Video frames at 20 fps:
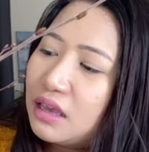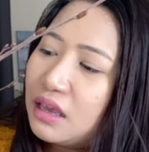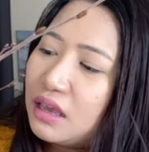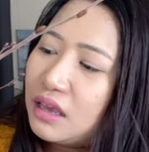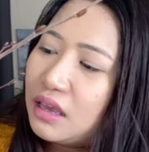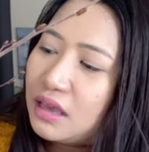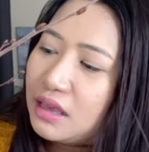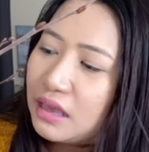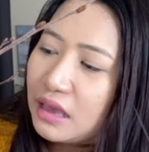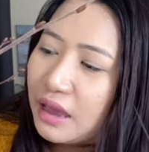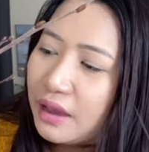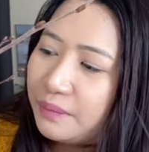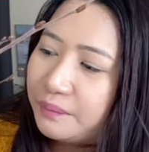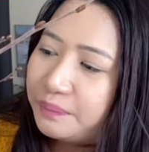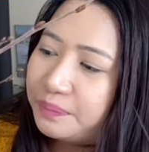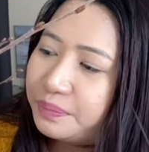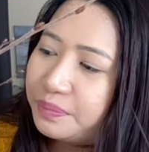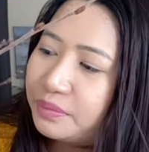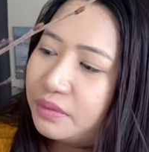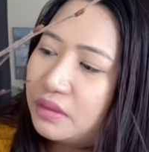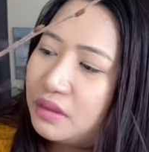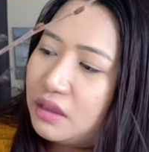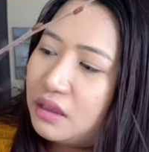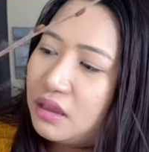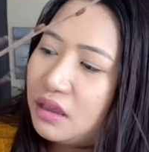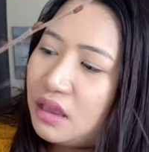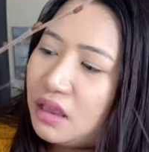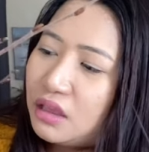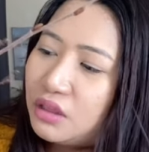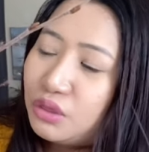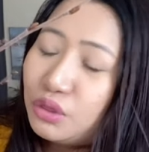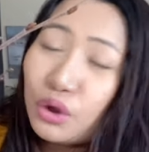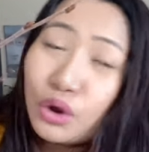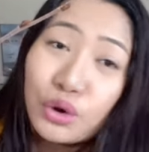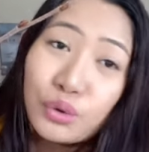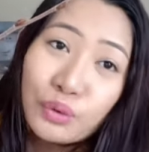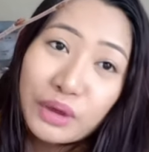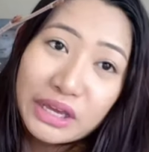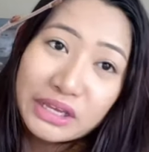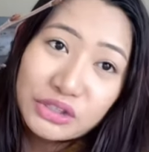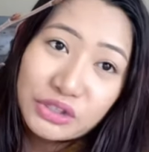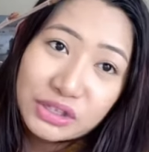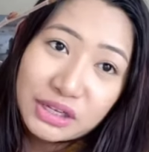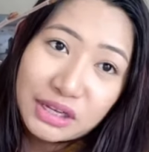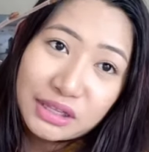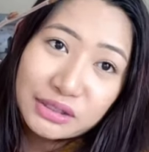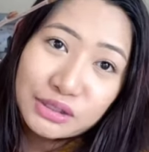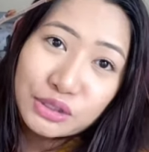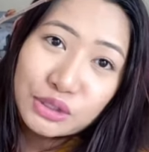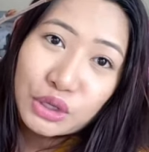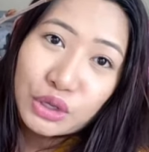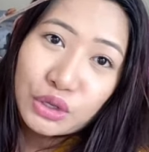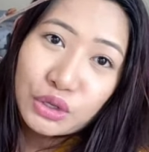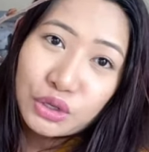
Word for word: yeah, Norwegians,